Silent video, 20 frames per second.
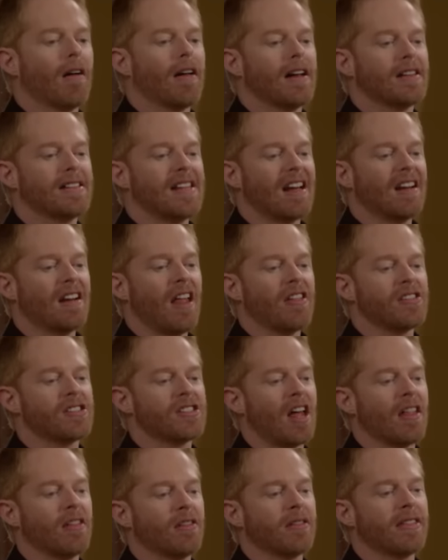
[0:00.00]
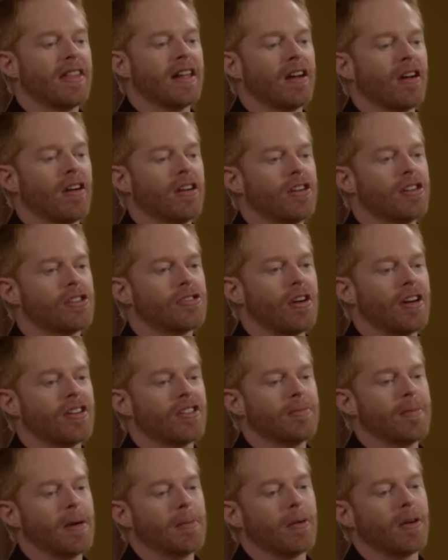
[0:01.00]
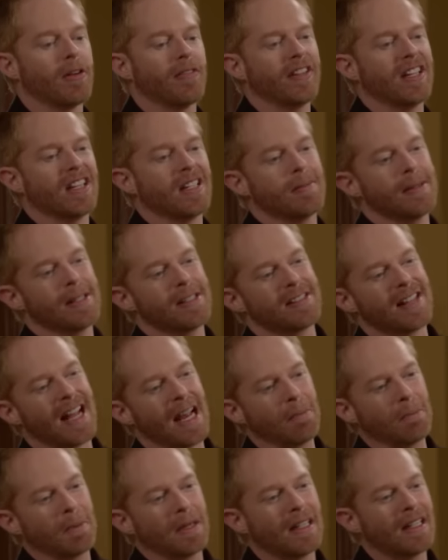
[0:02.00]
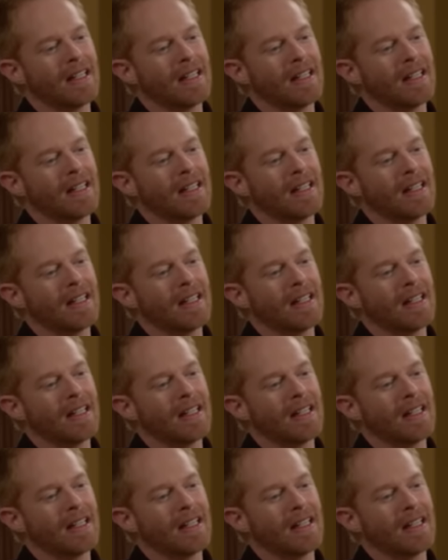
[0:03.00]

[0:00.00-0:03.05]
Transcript: Okay, is that another Southern thing, or are you just trying to remember her Vietnamese name?